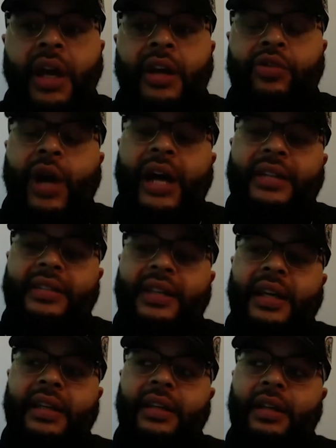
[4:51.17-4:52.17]
So I
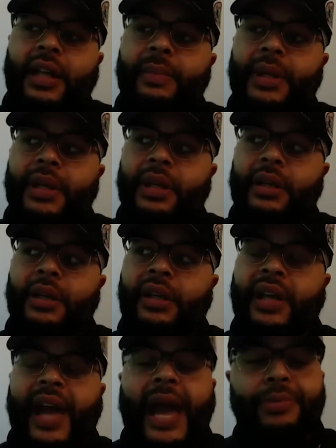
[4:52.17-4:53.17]
said, let me
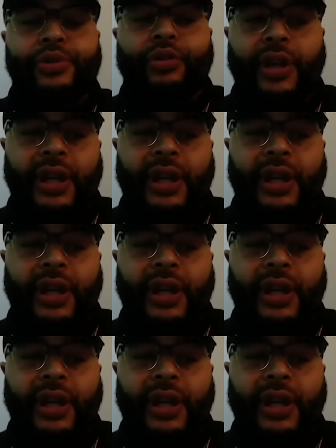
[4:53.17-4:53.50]
capture